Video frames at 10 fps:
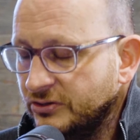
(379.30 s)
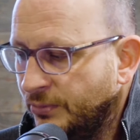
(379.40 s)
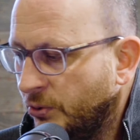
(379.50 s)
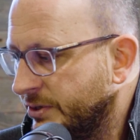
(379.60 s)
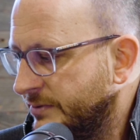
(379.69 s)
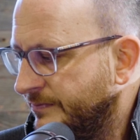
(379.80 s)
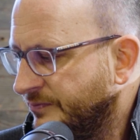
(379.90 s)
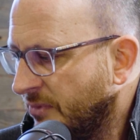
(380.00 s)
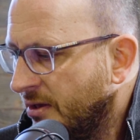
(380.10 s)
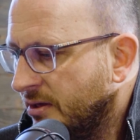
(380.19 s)
Good point.
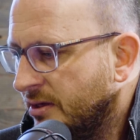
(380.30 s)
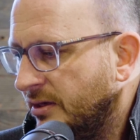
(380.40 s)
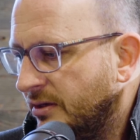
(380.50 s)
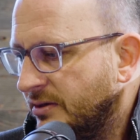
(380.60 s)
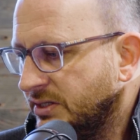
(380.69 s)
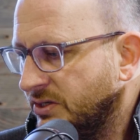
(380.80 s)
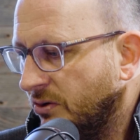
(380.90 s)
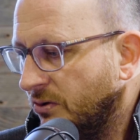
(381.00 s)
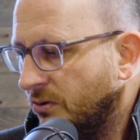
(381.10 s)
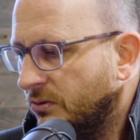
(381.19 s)

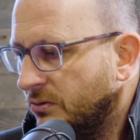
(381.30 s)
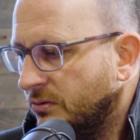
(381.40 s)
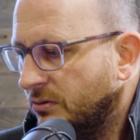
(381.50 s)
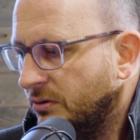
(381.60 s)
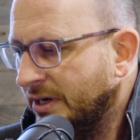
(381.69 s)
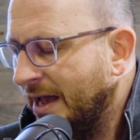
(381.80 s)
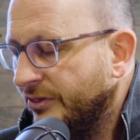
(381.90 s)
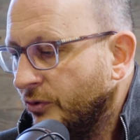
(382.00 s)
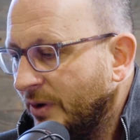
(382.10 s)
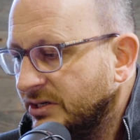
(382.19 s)
So now
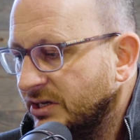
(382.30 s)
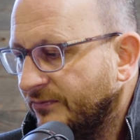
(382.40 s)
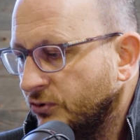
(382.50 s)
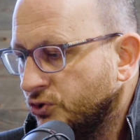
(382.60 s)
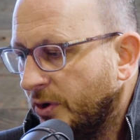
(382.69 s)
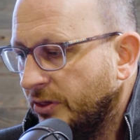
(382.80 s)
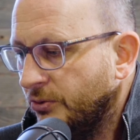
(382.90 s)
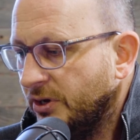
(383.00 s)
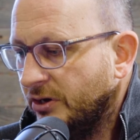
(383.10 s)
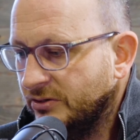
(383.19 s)
they're renting for
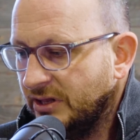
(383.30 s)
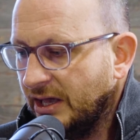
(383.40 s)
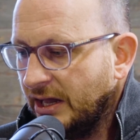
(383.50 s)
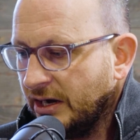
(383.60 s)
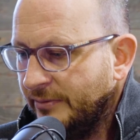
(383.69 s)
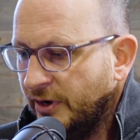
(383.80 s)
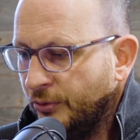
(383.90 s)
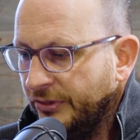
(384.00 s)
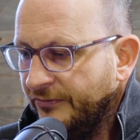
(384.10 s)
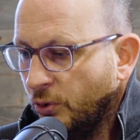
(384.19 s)
$2,300. They got to come
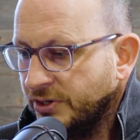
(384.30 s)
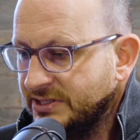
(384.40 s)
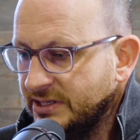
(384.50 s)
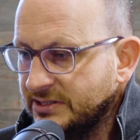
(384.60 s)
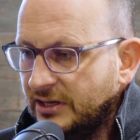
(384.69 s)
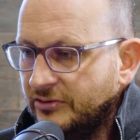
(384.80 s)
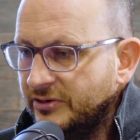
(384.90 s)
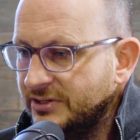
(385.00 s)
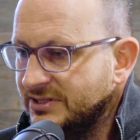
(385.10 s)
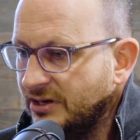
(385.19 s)
up with
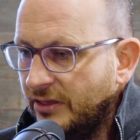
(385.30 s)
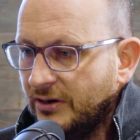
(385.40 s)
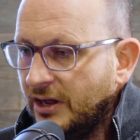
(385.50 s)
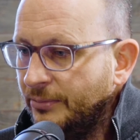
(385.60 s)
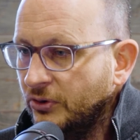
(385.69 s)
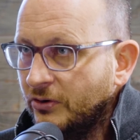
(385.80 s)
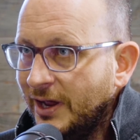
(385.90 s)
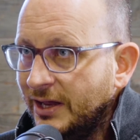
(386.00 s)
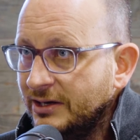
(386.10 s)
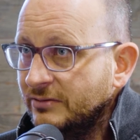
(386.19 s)
$4,600. It's another couple
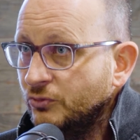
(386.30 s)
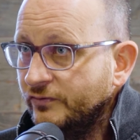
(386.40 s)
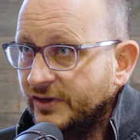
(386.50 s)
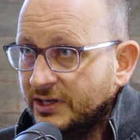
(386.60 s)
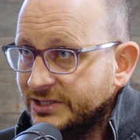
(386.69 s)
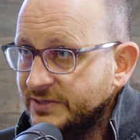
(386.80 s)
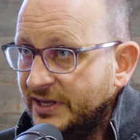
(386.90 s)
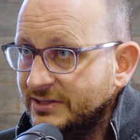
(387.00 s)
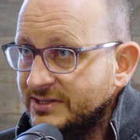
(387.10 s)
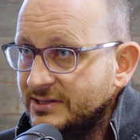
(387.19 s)
grand in moving
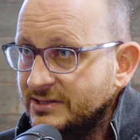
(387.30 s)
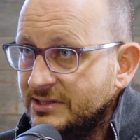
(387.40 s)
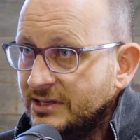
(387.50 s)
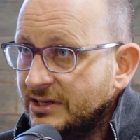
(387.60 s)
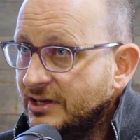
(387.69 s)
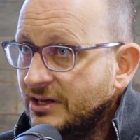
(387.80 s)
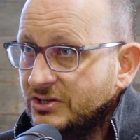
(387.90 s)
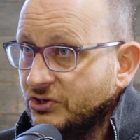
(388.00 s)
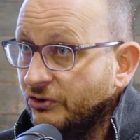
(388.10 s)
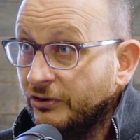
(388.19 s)
expenses.
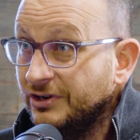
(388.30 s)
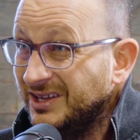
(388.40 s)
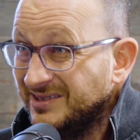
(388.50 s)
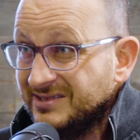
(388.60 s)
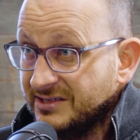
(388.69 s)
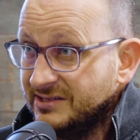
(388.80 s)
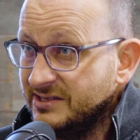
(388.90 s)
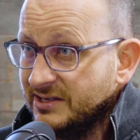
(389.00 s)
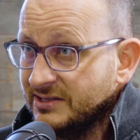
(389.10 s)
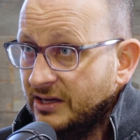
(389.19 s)
So you're already at
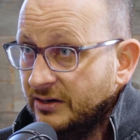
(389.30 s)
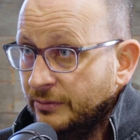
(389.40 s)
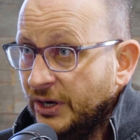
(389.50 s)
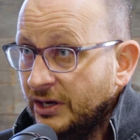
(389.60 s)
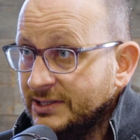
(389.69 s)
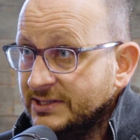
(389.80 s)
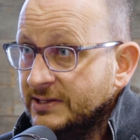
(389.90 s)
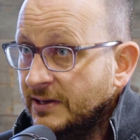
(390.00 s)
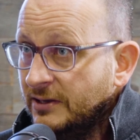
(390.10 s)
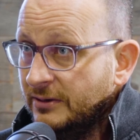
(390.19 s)
$6,600